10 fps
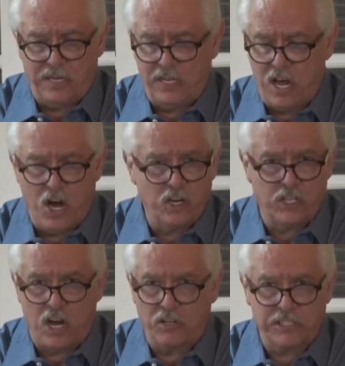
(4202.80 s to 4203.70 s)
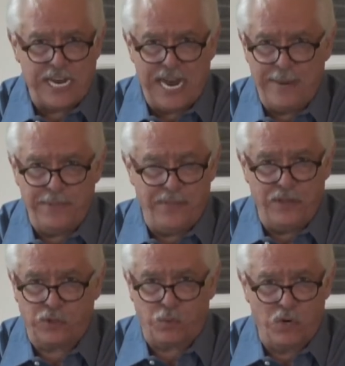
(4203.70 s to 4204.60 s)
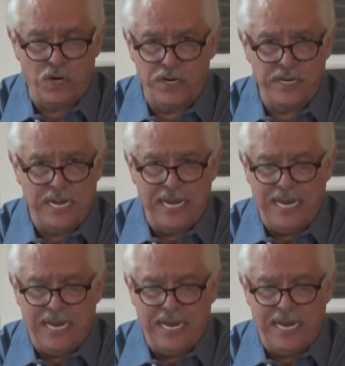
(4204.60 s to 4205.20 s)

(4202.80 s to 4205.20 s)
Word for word: long, long time in this word,